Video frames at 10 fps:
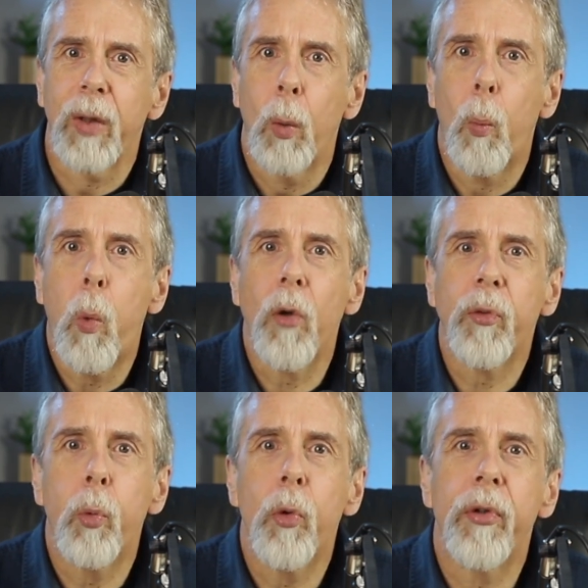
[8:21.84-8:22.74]

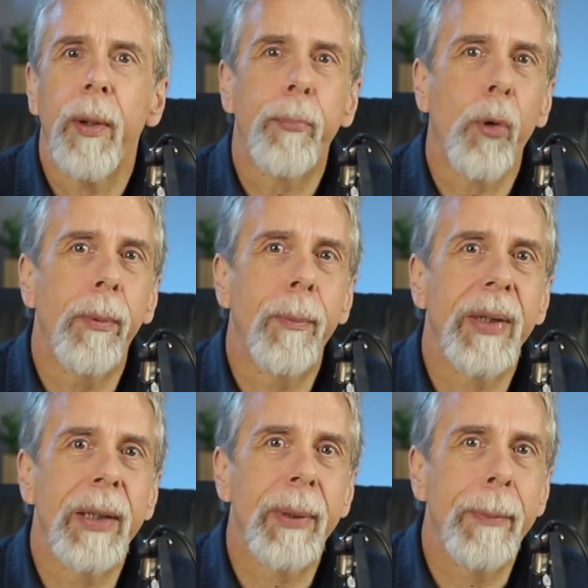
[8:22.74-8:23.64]
What would
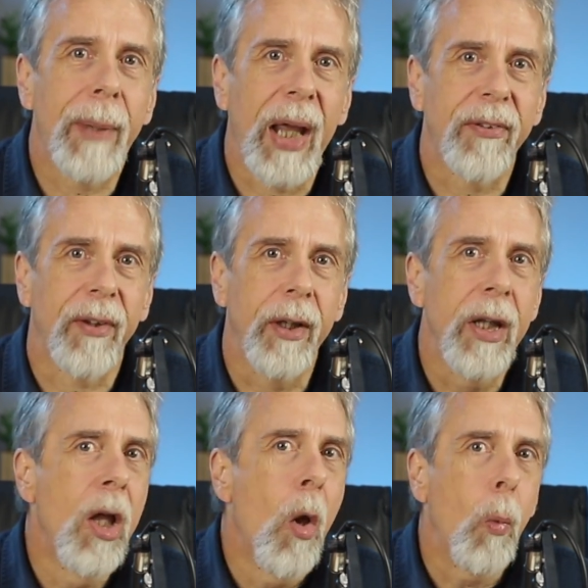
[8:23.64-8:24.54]
probably be better
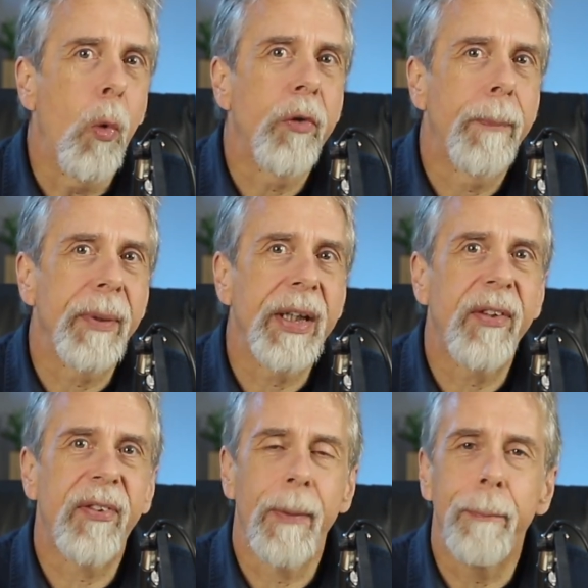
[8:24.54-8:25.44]
would be
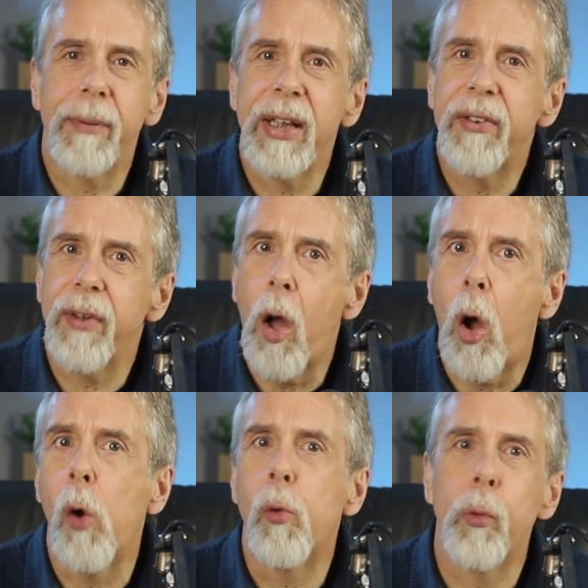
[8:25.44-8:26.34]
simply to
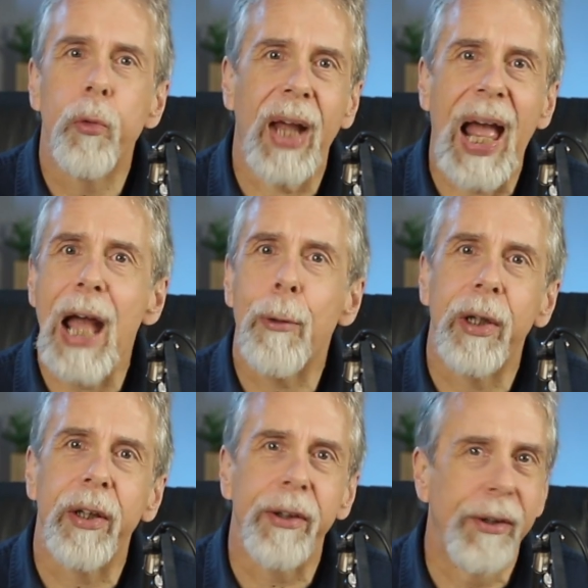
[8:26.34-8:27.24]
hold
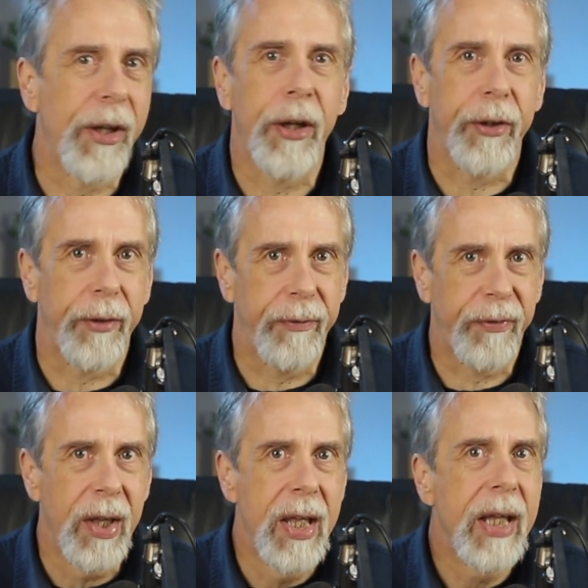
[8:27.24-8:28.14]
our
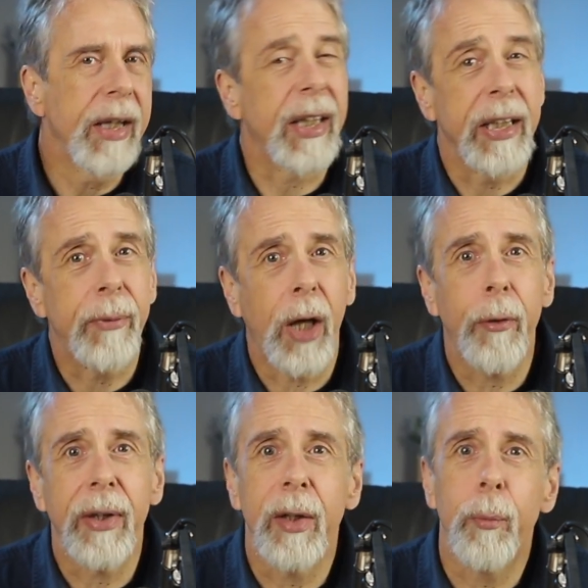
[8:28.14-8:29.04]
nerve, keep
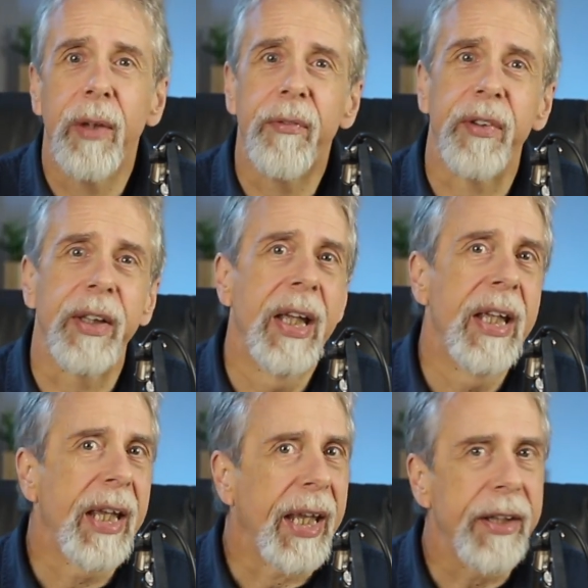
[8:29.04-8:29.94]
going with the
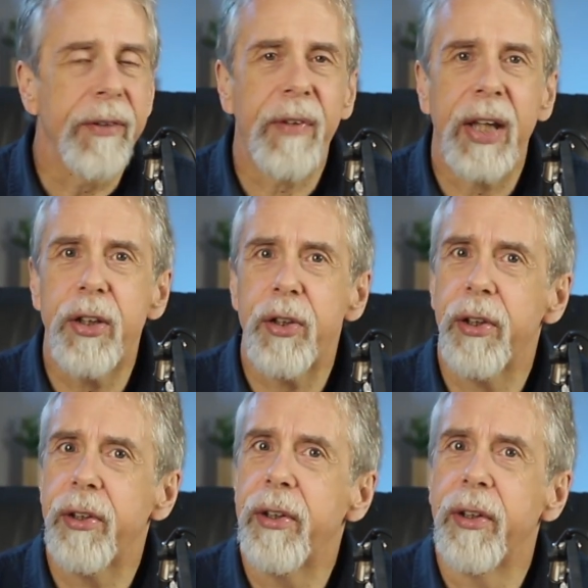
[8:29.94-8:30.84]

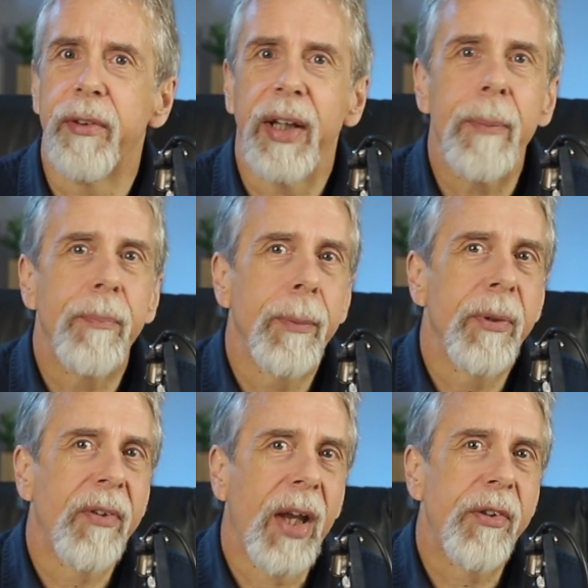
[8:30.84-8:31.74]
innovation and
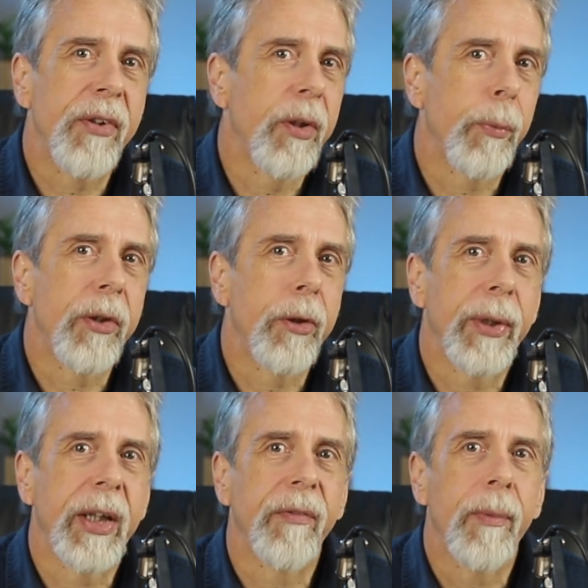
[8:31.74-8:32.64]
implementation that we're
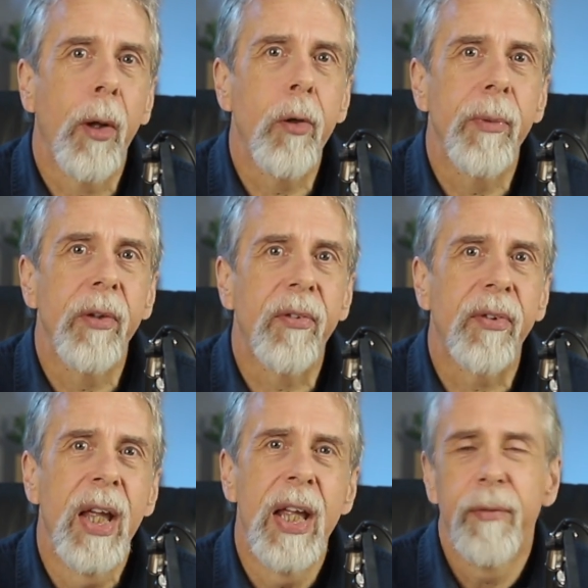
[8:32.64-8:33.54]
doing at the
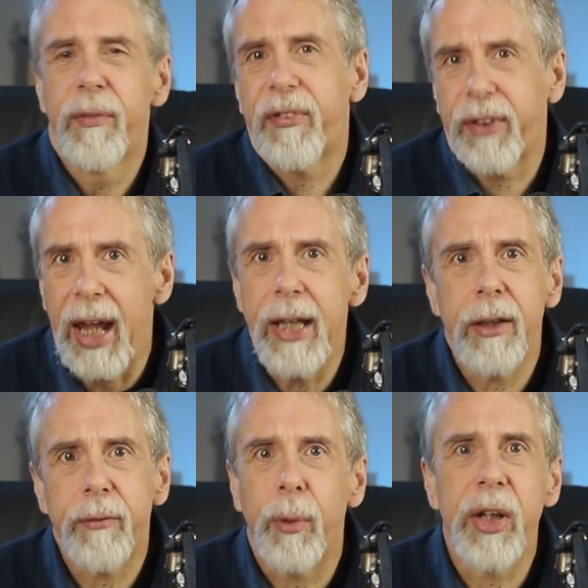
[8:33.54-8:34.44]
moment, the
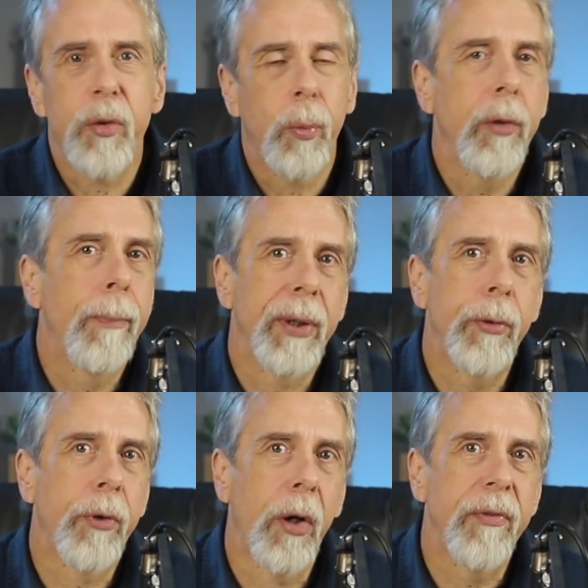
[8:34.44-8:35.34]
scale of which will
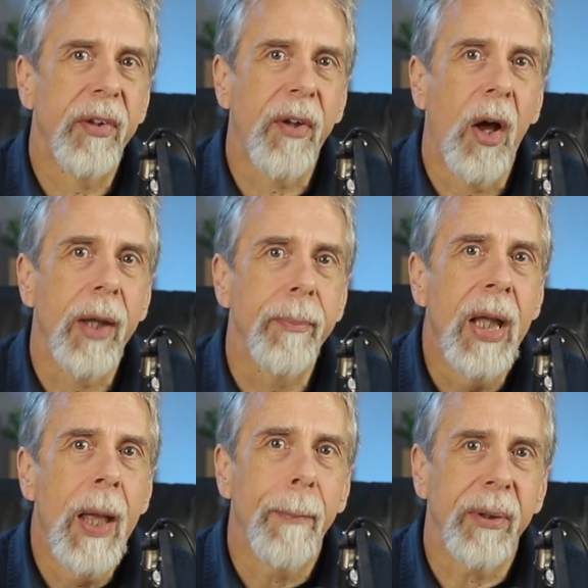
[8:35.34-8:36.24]
build over time,
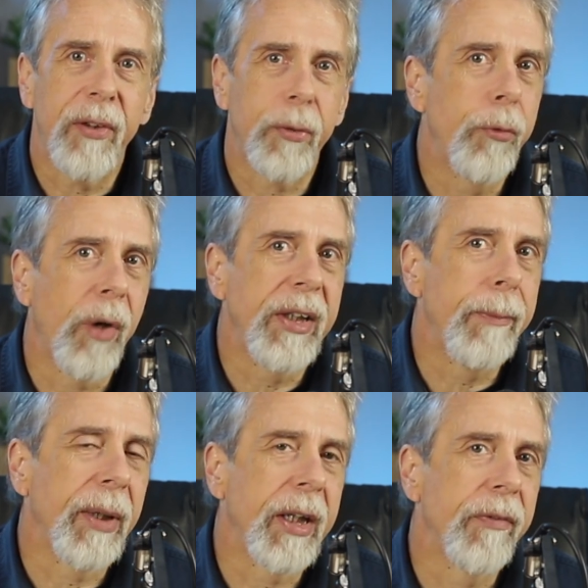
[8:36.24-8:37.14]
but is already
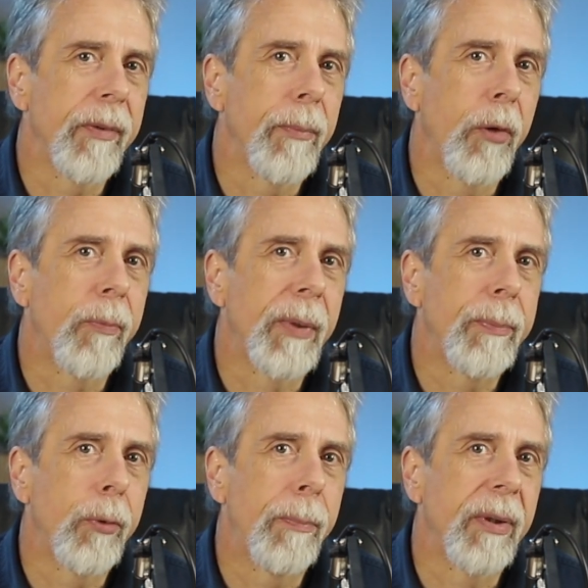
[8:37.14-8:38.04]
bigger than most
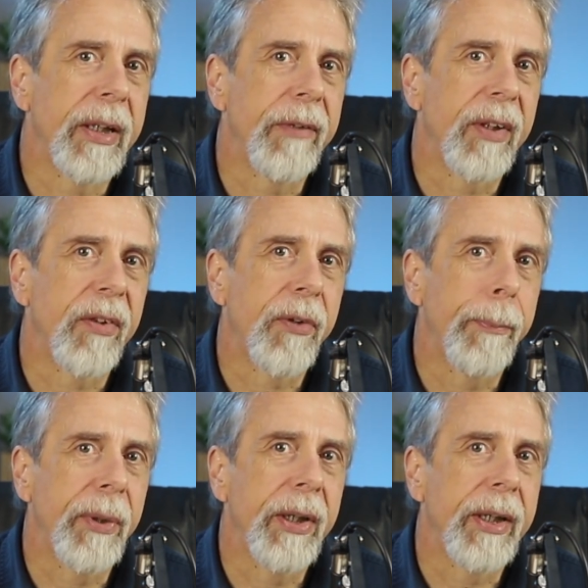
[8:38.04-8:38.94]
people believe it to
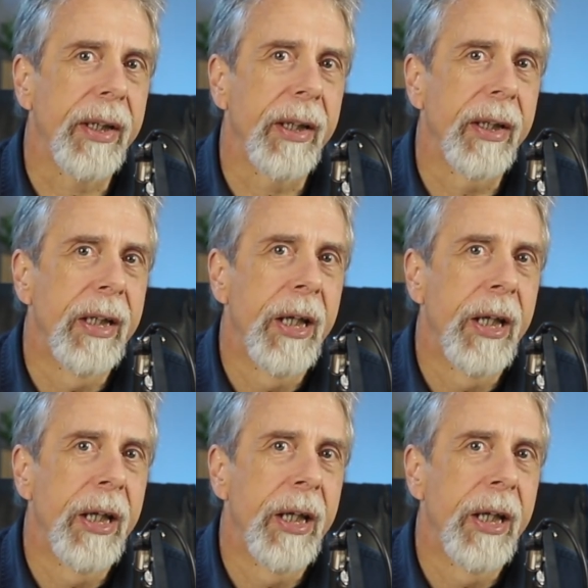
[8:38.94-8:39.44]
be.